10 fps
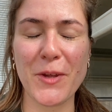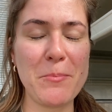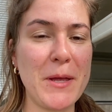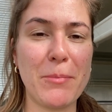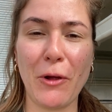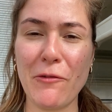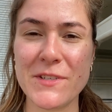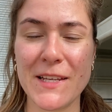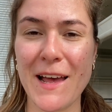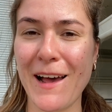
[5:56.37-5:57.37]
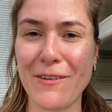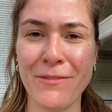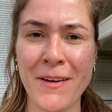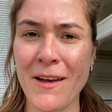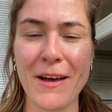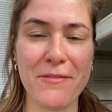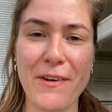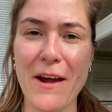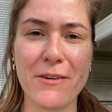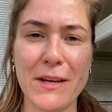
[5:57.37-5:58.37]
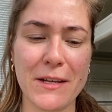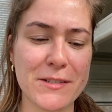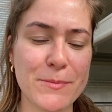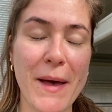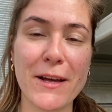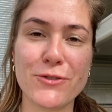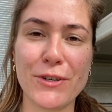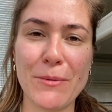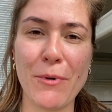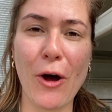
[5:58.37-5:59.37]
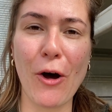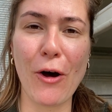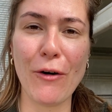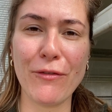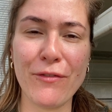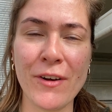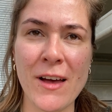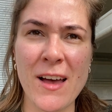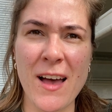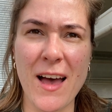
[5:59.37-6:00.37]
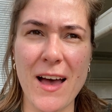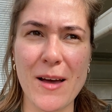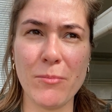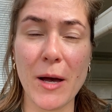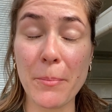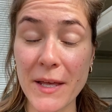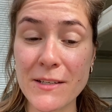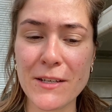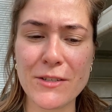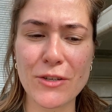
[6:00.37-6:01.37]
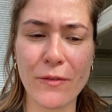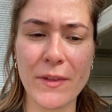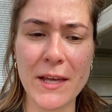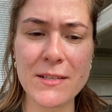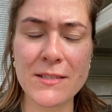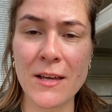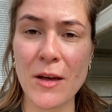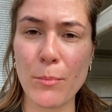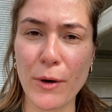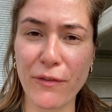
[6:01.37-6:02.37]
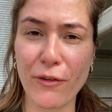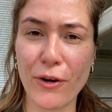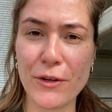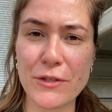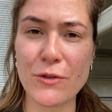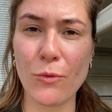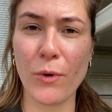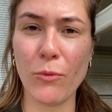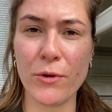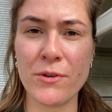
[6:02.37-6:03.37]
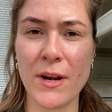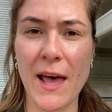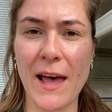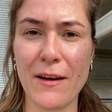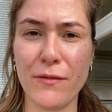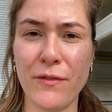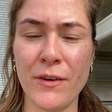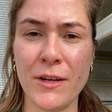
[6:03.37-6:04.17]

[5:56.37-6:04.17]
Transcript: people obviously have a varying spectrum of opinions on this. But for us, we wouldn't have